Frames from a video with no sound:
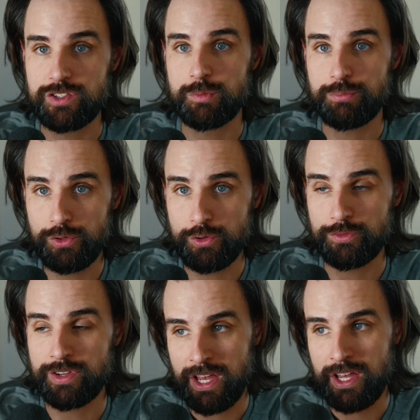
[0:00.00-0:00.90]
approved.
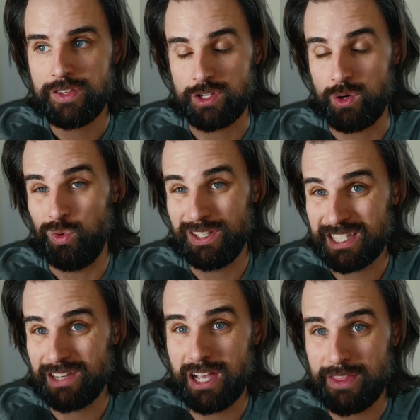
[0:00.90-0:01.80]
So once
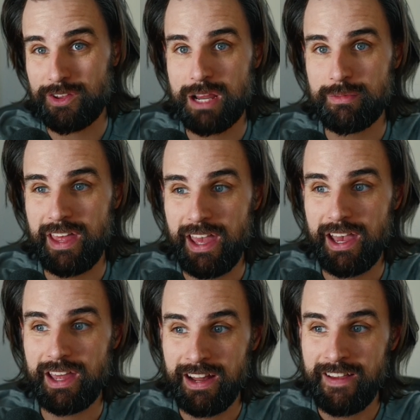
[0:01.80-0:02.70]
they've got the name in the
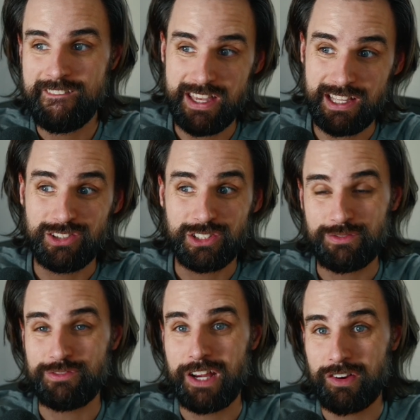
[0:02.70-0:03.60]
hat, it looks
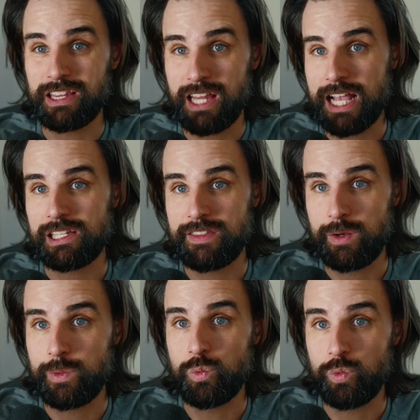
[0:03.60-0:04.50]
very likely that
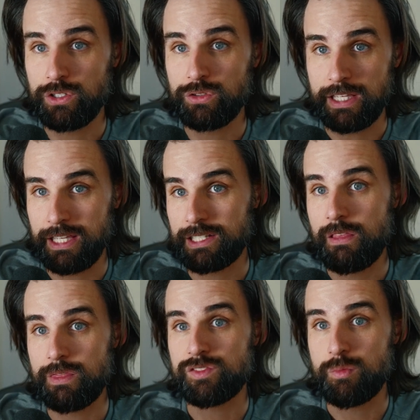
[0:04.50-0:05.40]
we will get
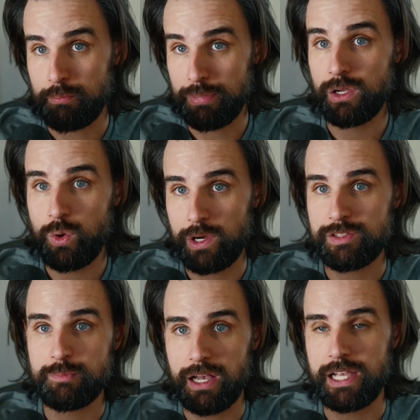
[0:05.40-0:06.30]
this Bitcoin
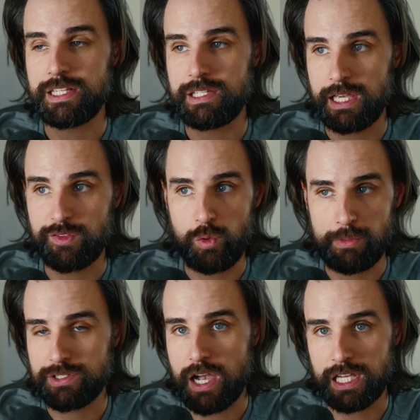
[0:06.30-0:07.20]
spot ETF that we've been
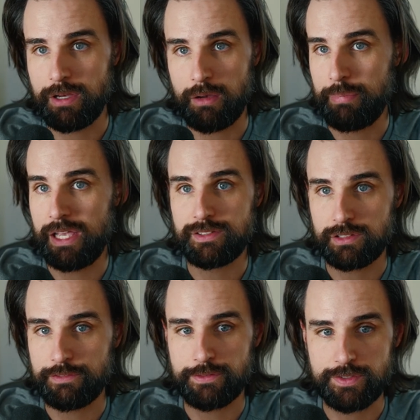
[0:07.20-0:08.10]
talking about
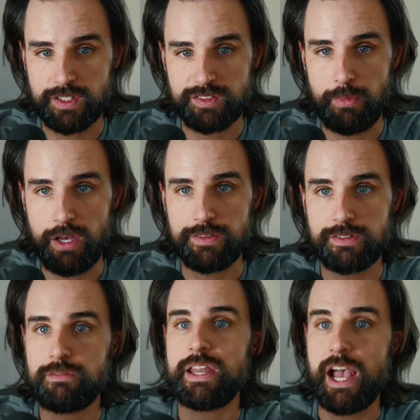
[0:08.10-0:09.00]
basically for six months.
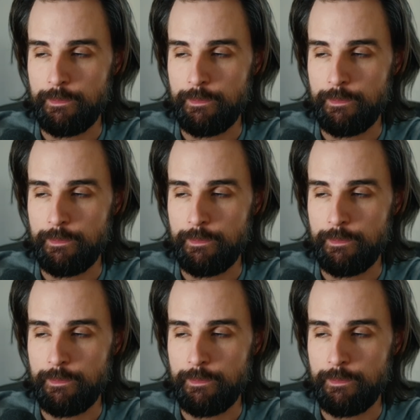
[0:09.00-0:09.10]
Now,